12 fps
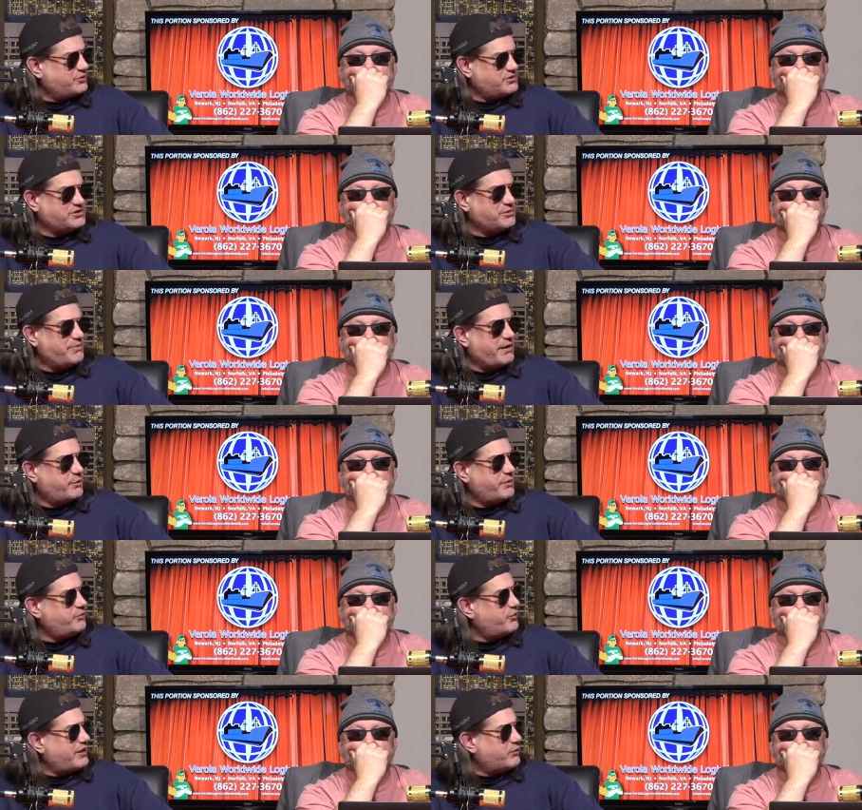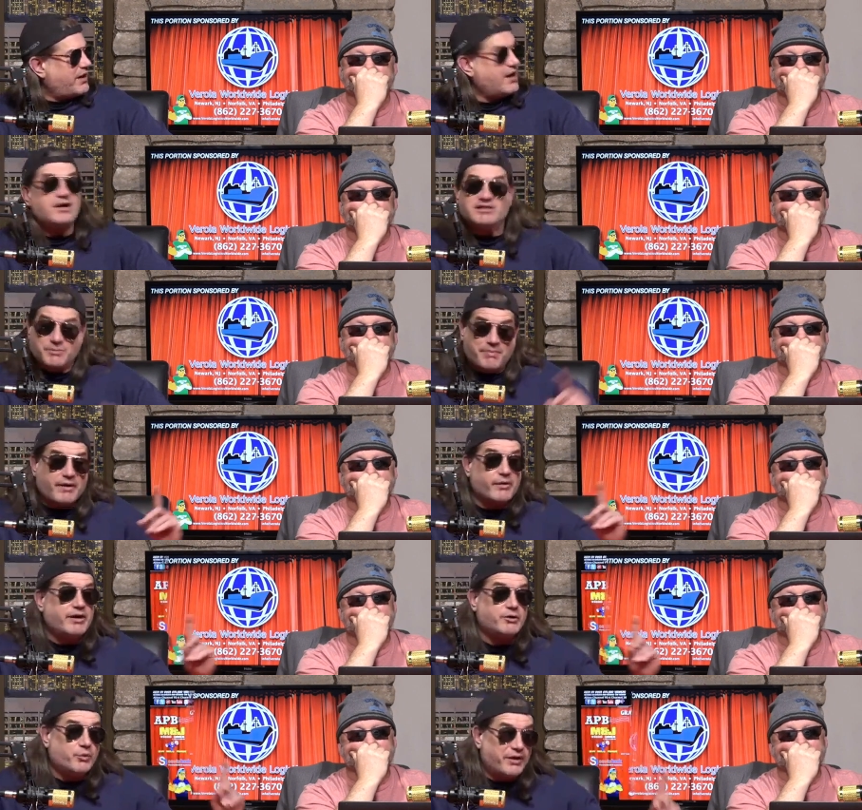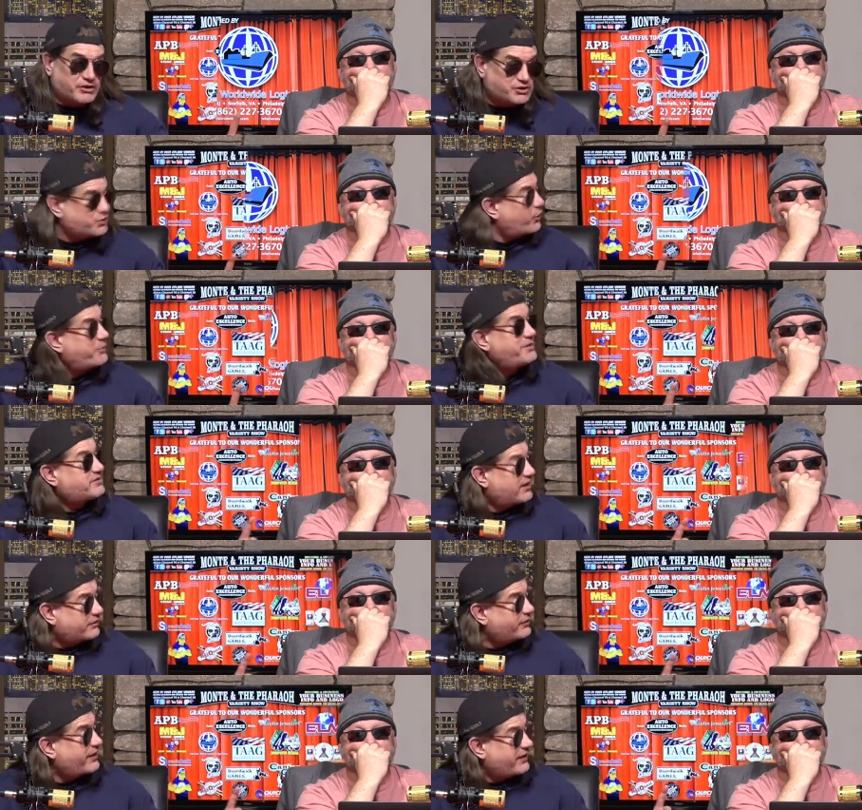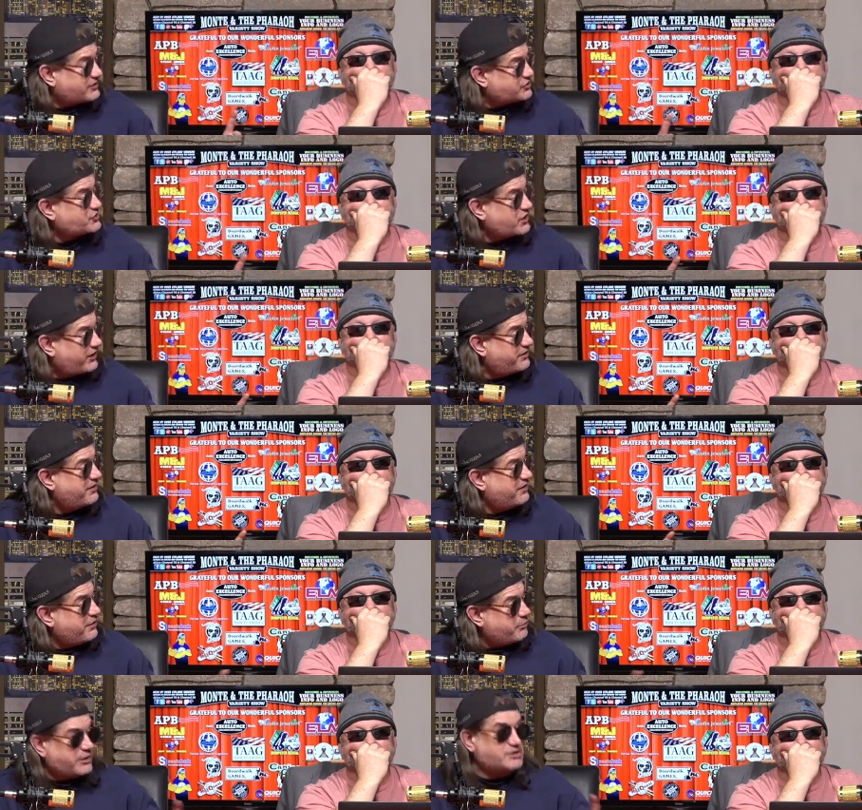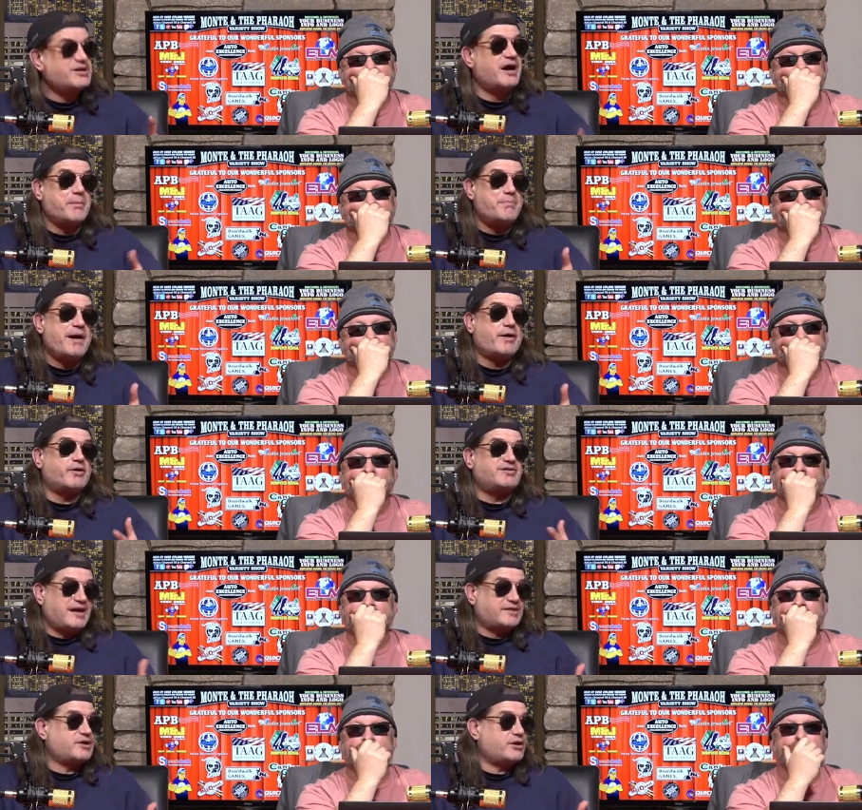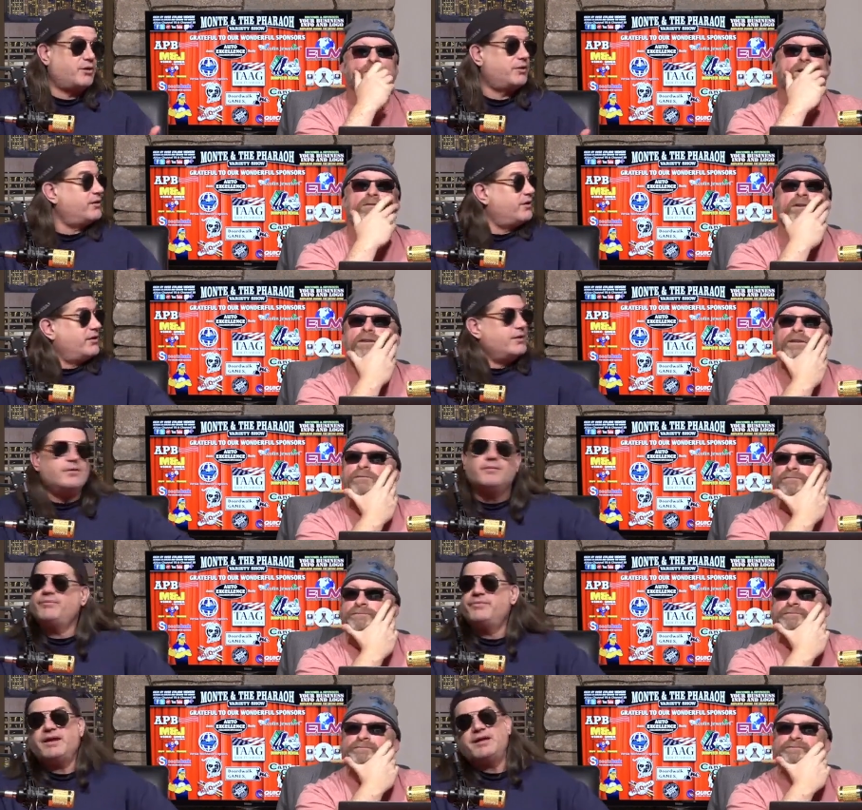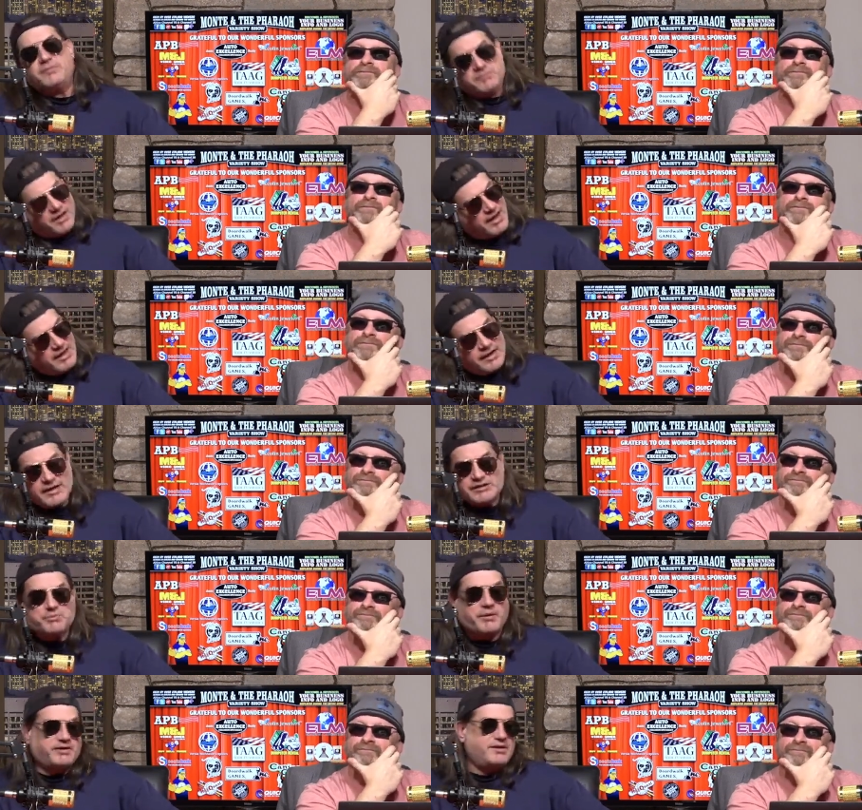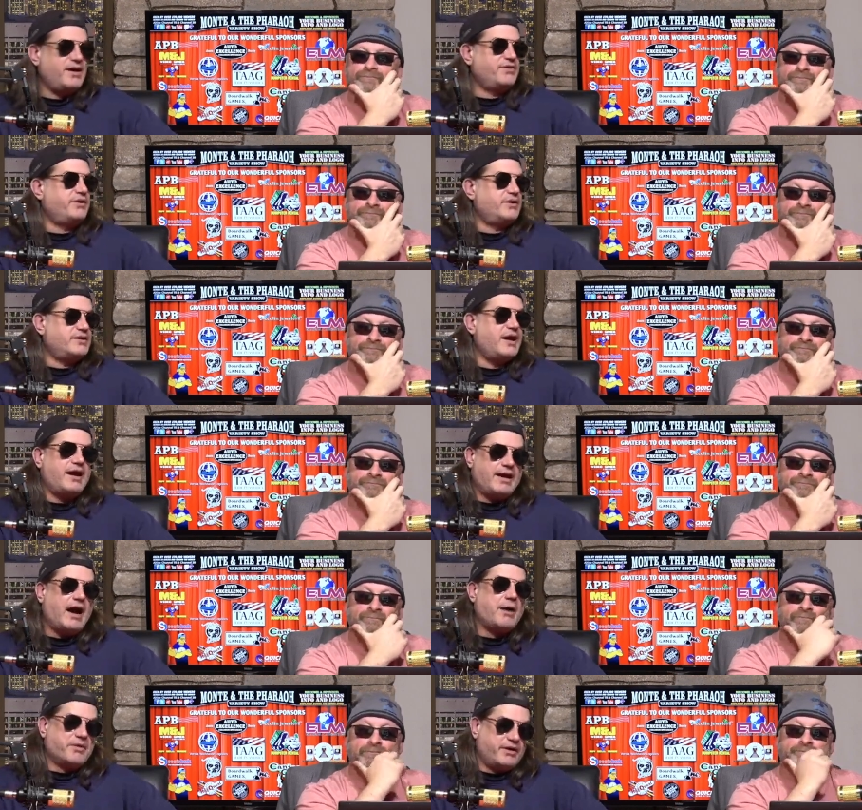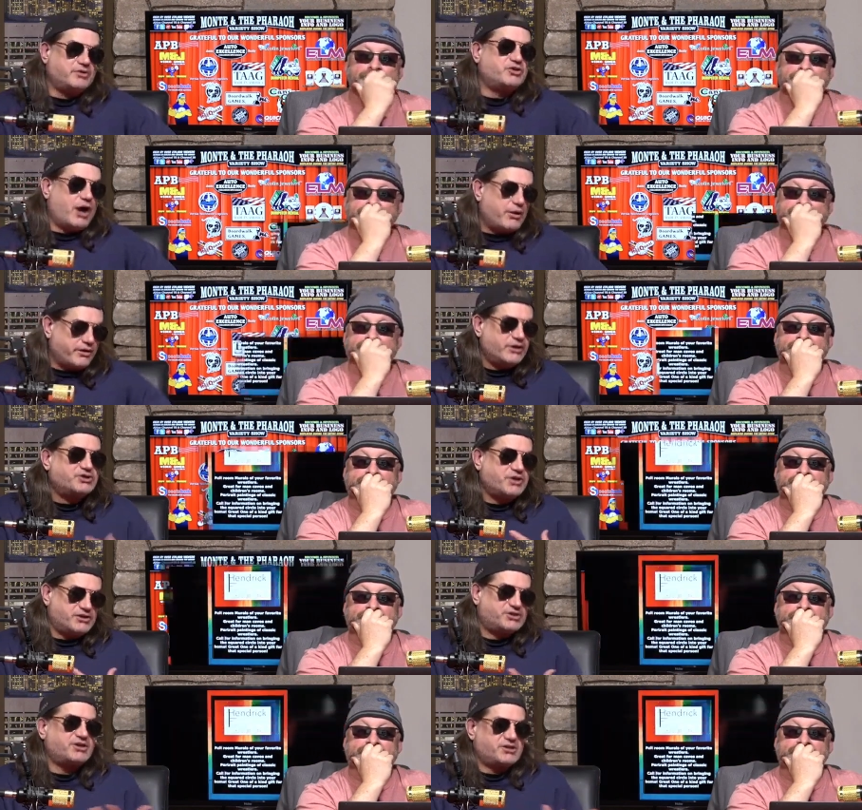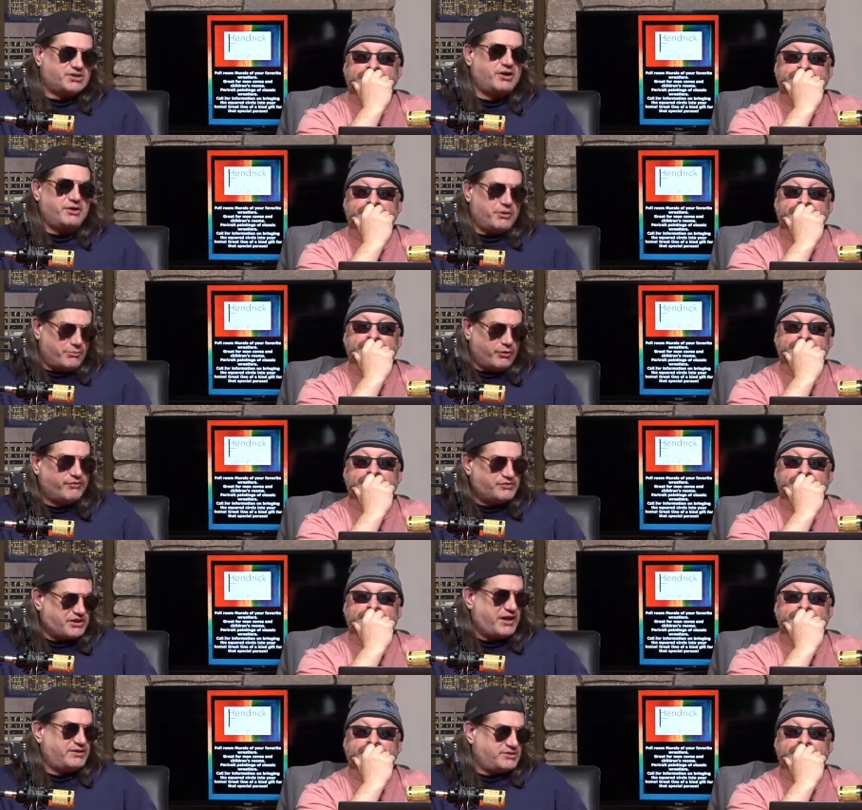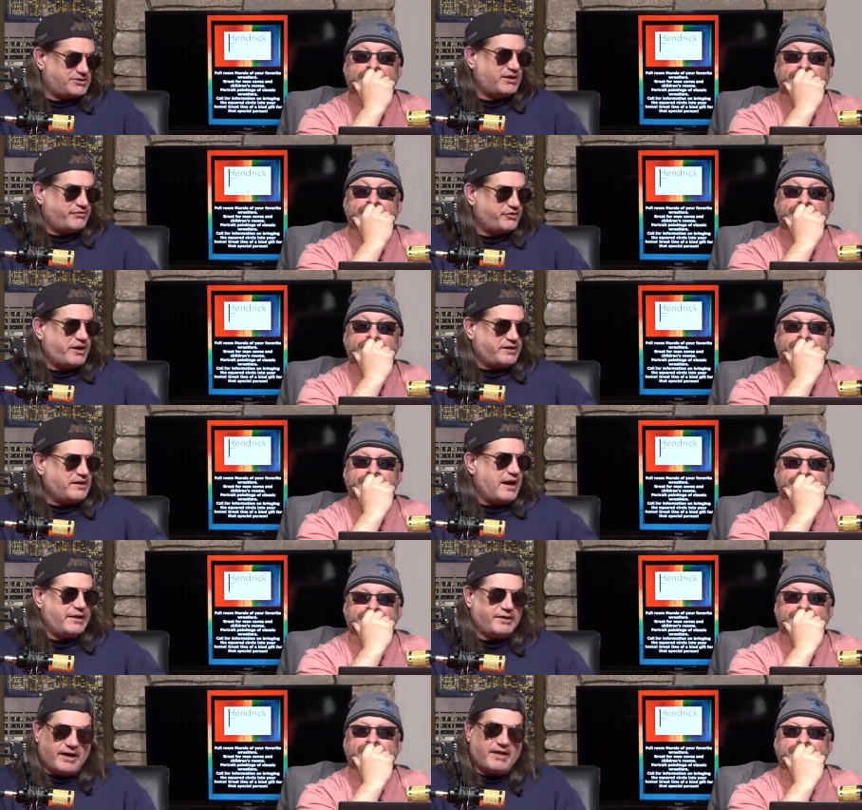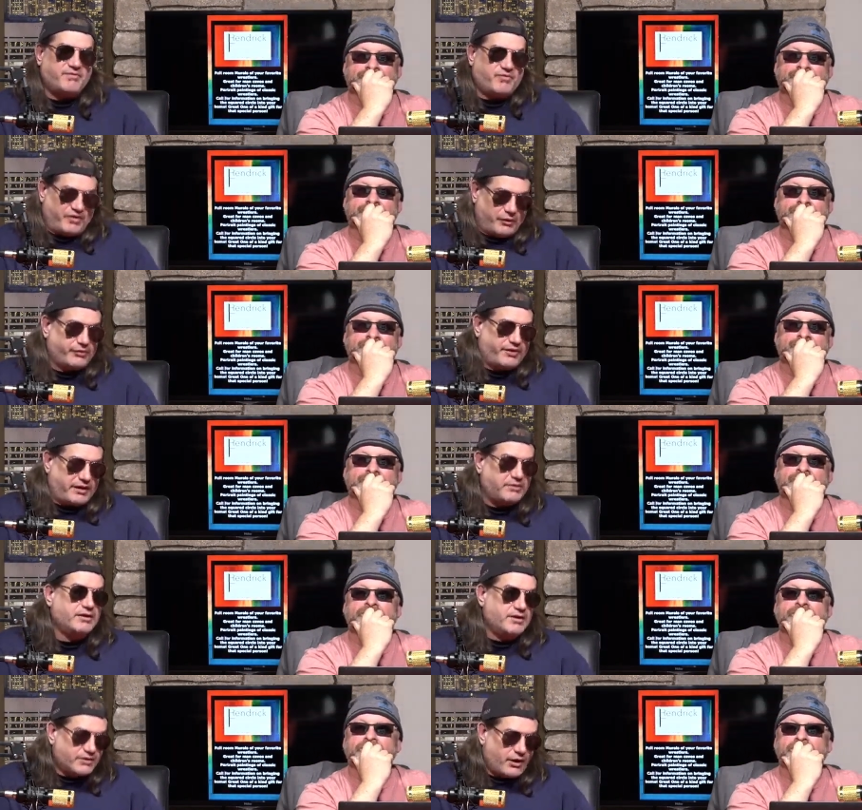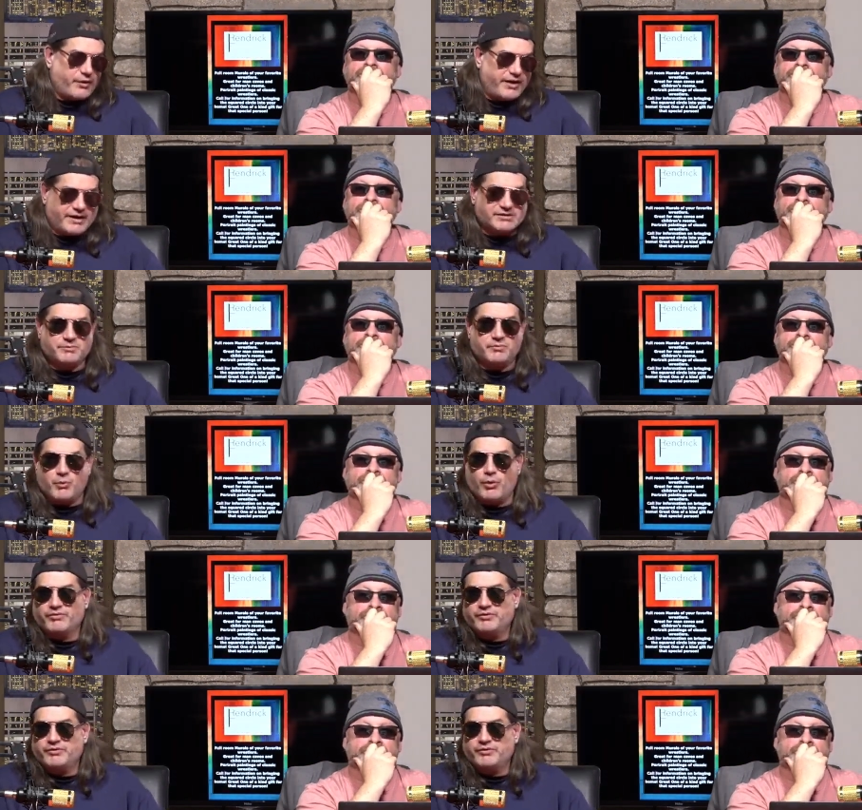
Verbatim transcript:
Speaker 1: is a better in-ring he's a better in-ring storyteller than his son, but he's not a better Isn't technical... Isn't that part of it, though? It, it is, but at the end of the day, I'm going to I'm gonna judge this on your moveset and stuff like that, and I feel that Cody has more of an